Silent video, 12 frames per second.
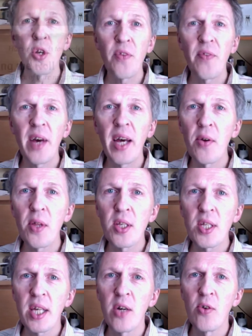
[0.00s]
failed at the
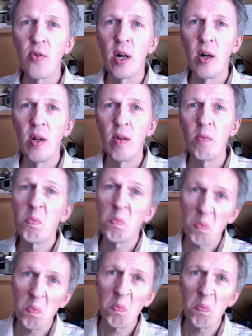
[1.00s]
skill roll.
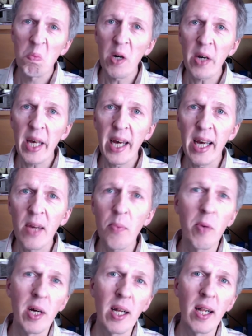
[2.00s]
Okay,
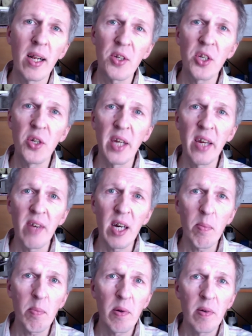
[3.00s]
well, do you give
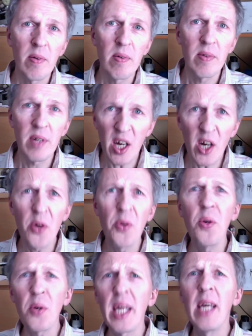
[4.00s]
up? No,
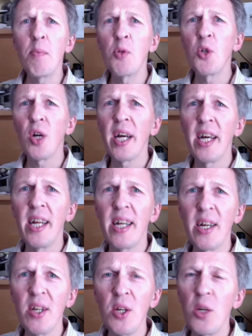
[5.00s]
you keep trying,
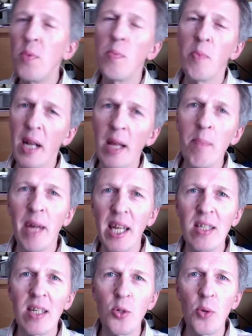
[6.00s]
don't you? Well, in many
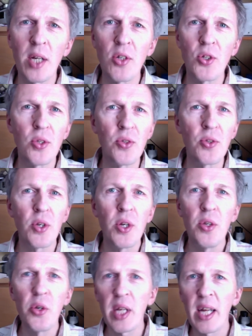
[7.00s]
situations,
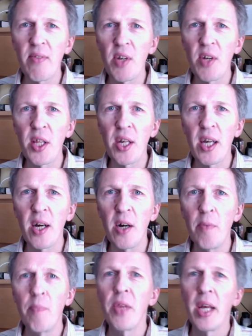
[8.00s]
you can have another go.
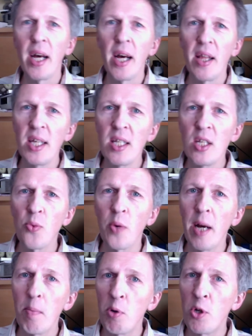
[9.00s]
And this is where
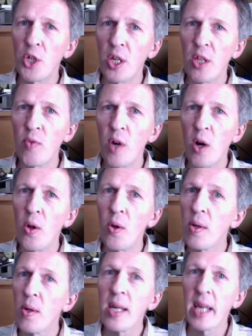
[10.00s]
pushing the roll
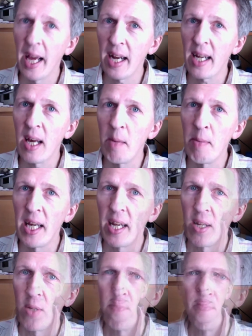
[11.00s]
can come in.
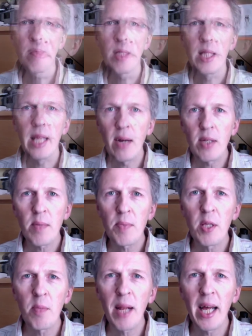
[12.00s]
Now, it's up to
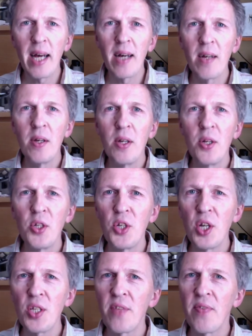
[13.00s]
the player to
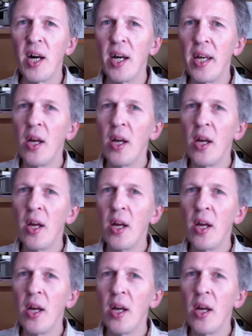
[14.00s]
justify